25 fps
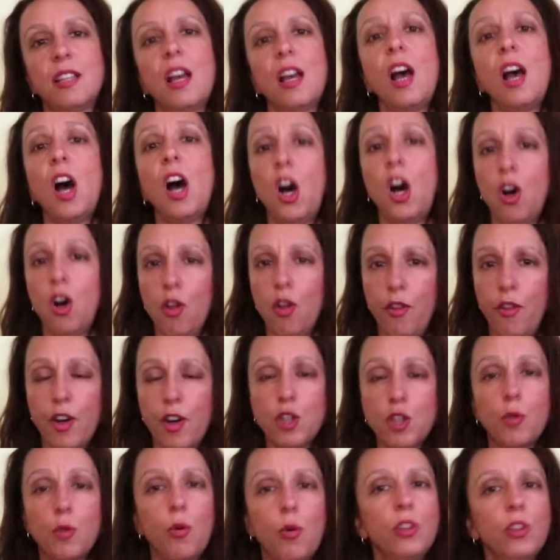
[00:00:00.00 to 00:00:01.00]
Others
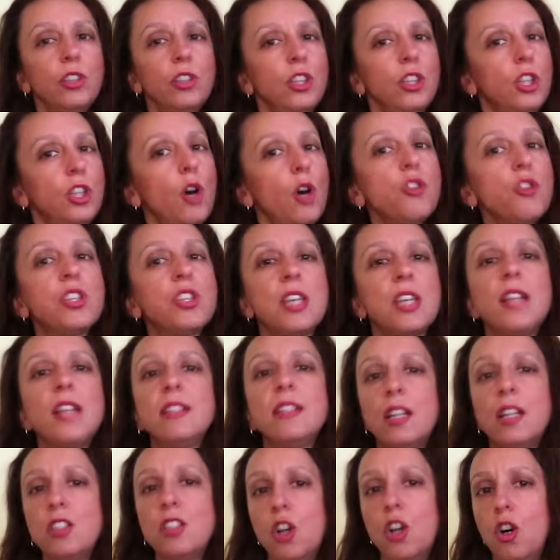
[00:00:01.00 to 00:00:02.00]
want no scent at
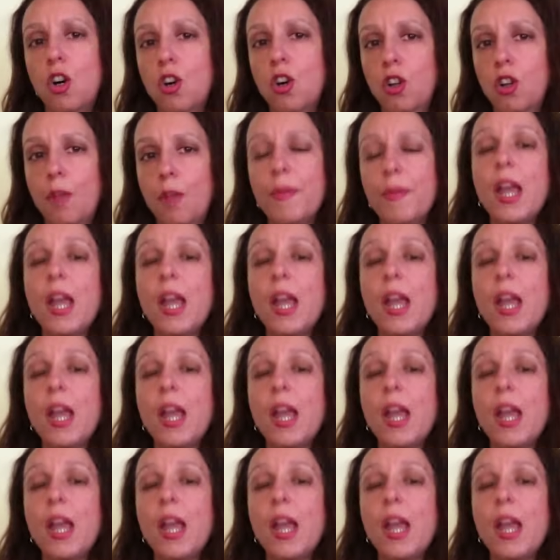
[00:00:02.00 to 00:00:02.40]
all.